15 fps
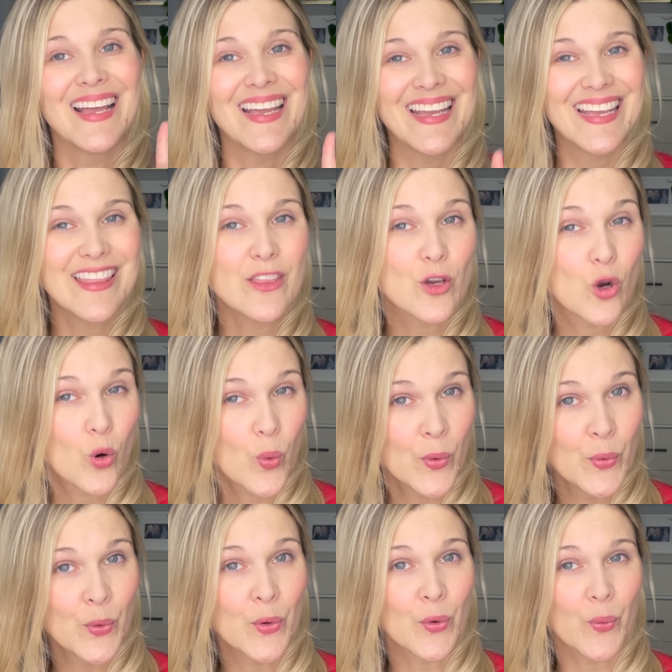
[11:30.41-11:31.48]
In the
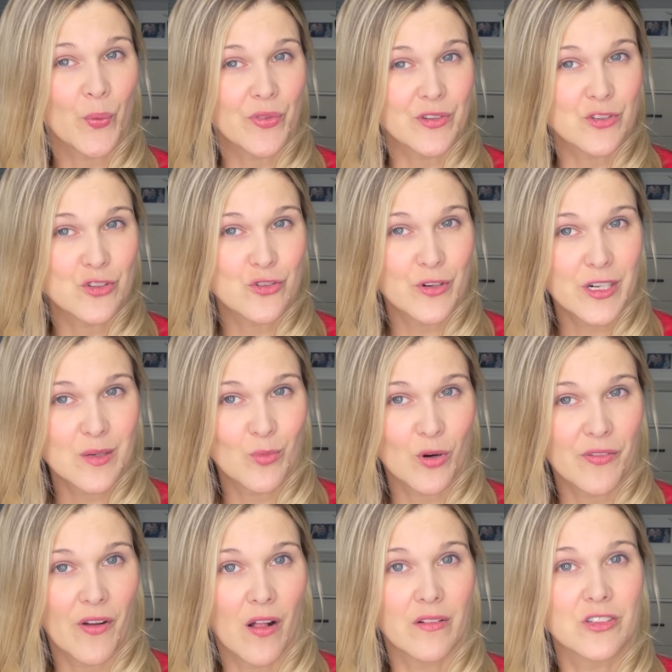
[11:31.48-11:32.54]
Kruger or the strict
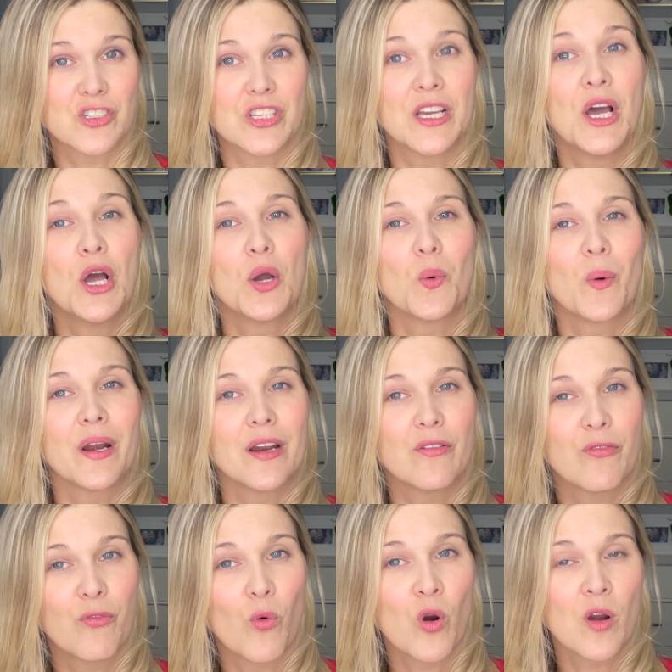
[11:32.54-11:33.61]
morphology, we need
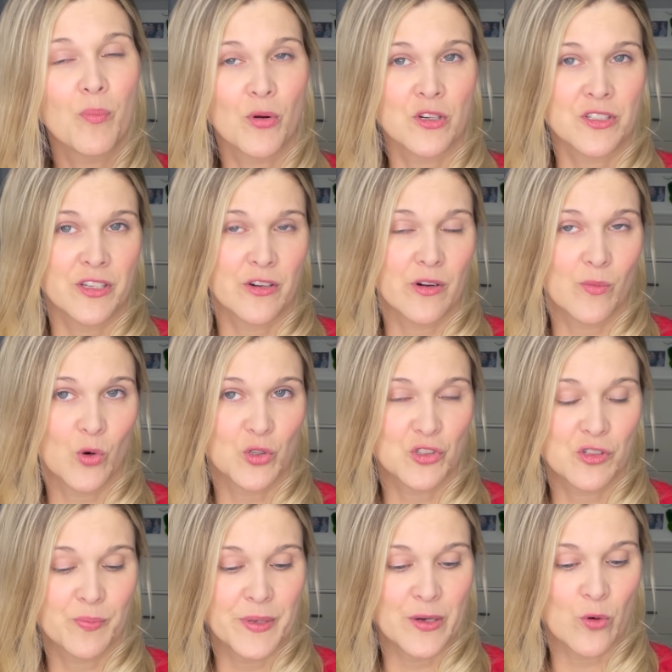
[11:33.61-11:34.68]
4% or more
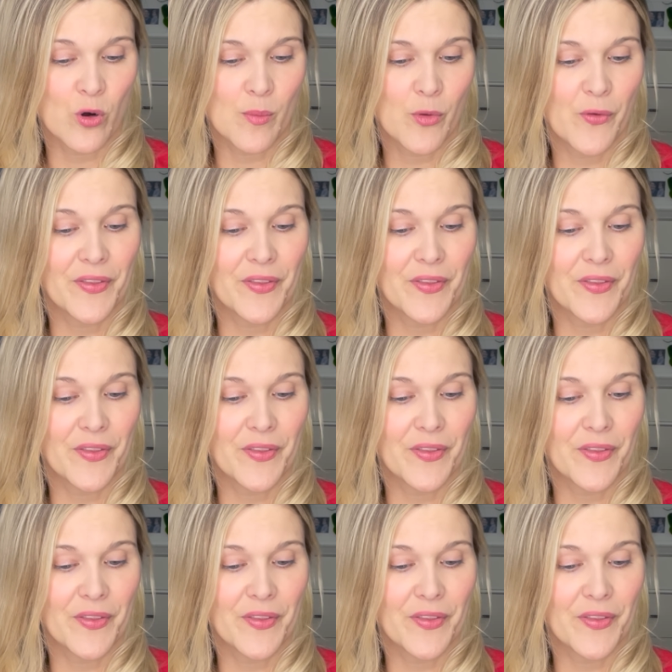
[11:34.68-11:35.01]
to be normal.